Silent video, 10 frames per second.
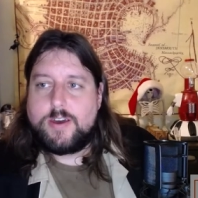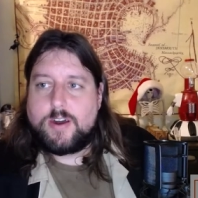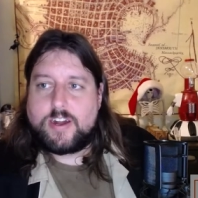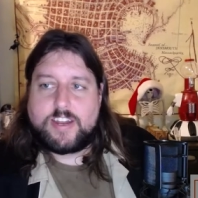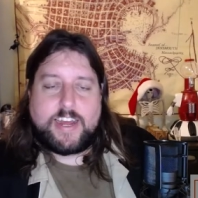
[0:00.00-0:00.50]

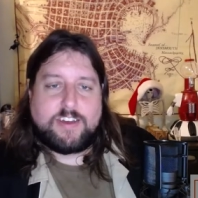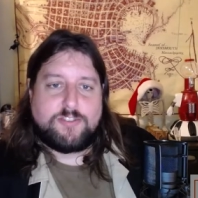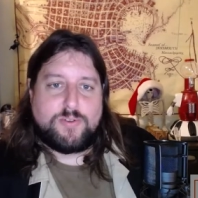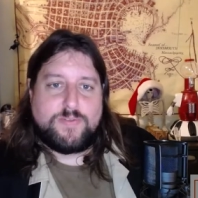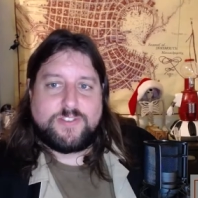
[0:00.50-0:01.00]
Haunted
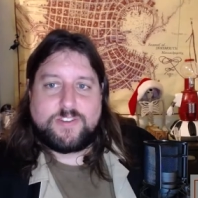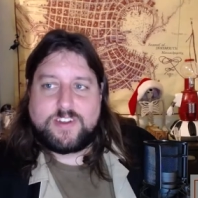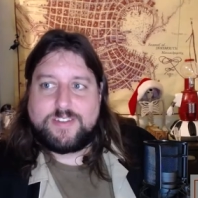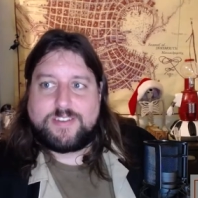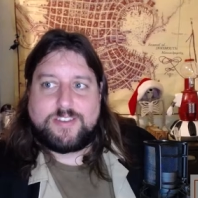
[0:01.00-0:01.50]
house movies are
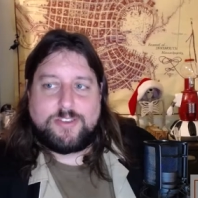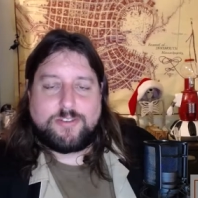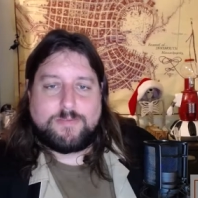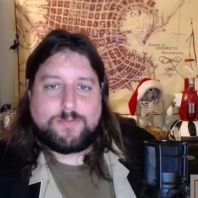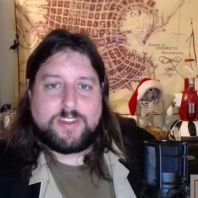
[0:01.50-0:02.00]
nothing that you
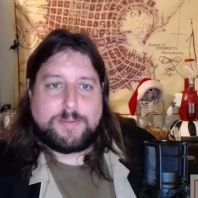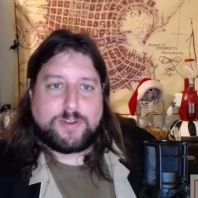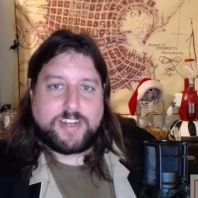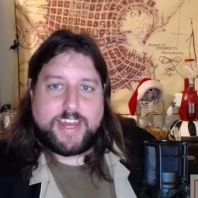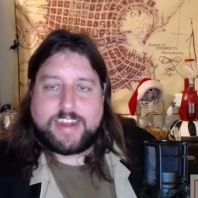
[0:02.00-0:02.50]
can really
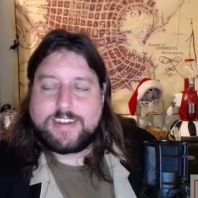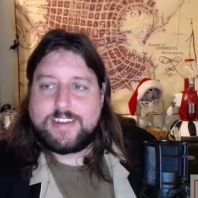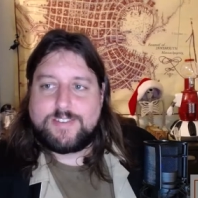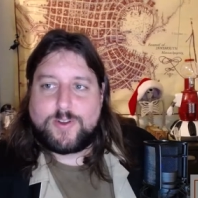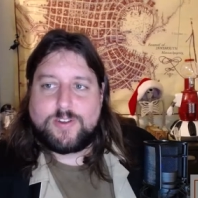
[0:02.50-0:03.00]
protect
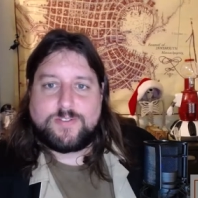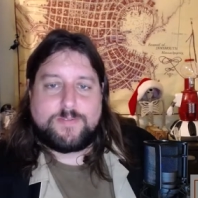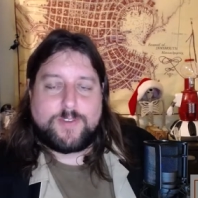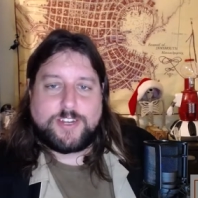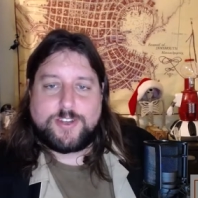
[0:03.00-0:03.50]
as far as a
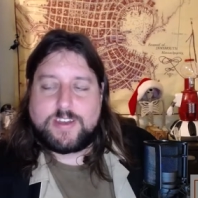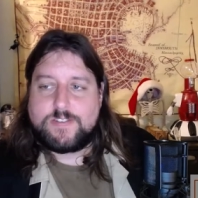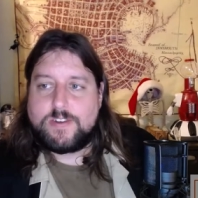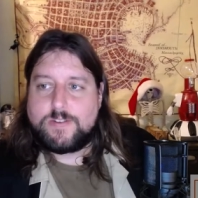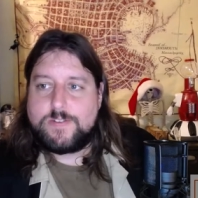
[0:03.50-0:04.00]

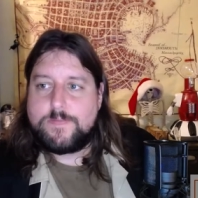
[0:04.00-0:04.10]
franchise goes.